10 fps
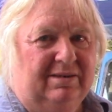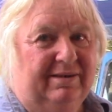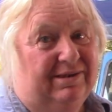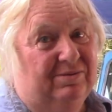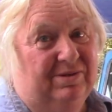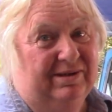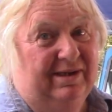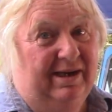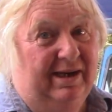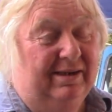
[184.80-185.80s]
so I had to work
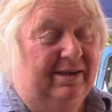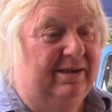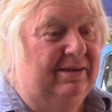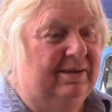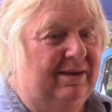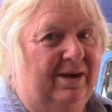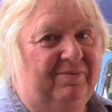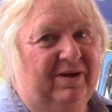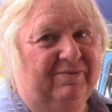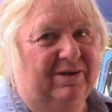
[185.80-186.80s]
that out.
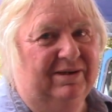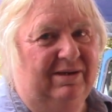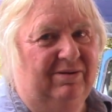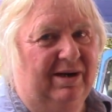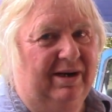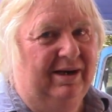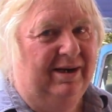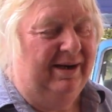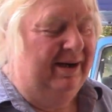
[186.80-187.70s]
Hopefully I've got that right.